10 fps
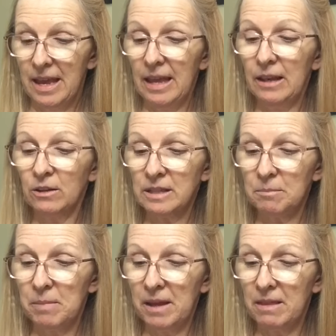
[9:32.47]
He looked
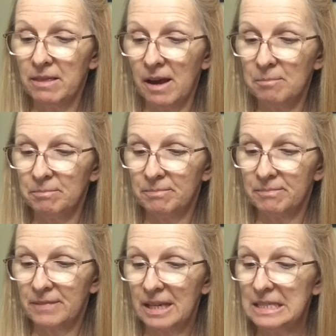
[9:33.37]
at Big Thumb.
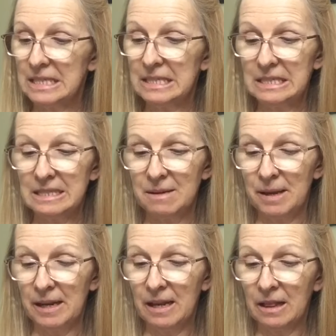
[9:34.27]
It didn't seem
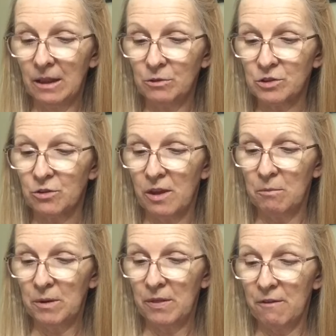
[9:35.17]
any closer
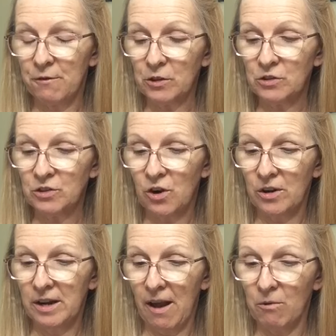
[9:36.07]
than when they first
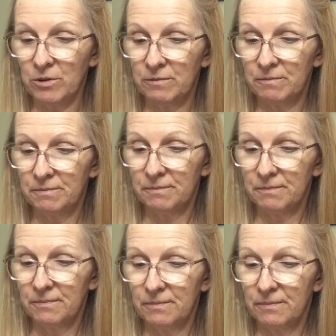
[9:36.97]
started out.
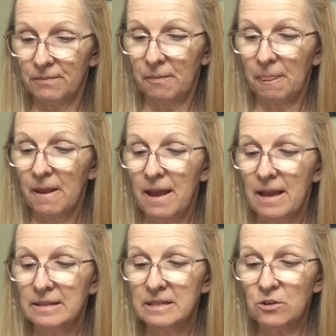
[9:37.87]

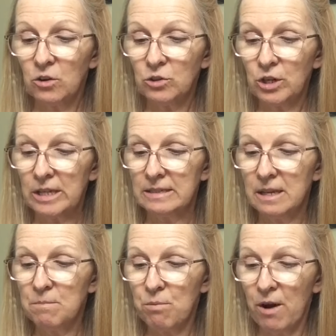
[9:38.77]
Zero took a
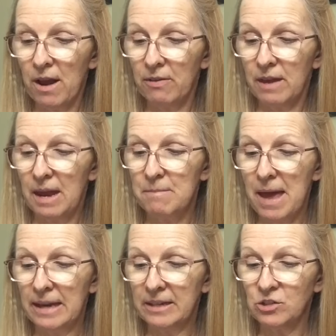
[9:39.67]
deep breath and
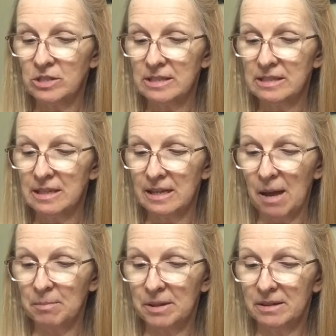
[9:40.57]
managed to sit up.